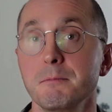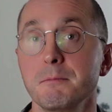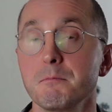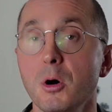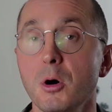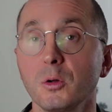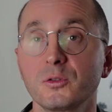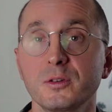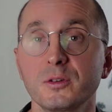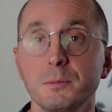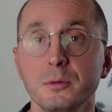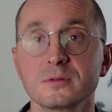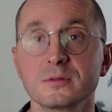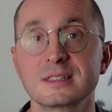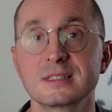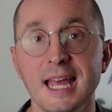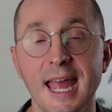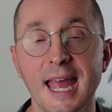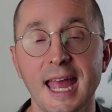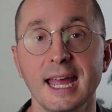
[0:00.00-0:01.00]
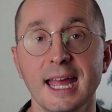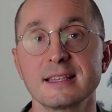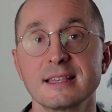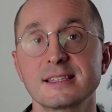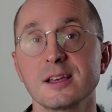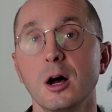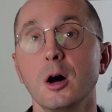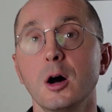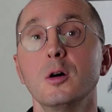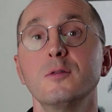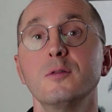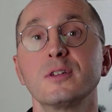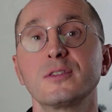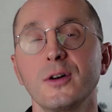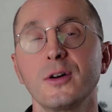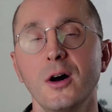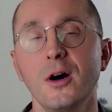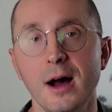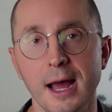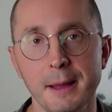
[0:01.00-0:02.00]
multiple scans over
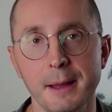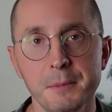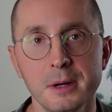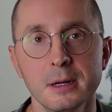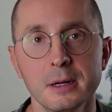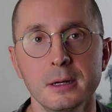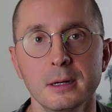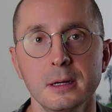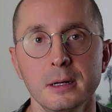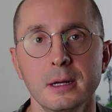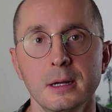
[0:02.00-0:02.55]
time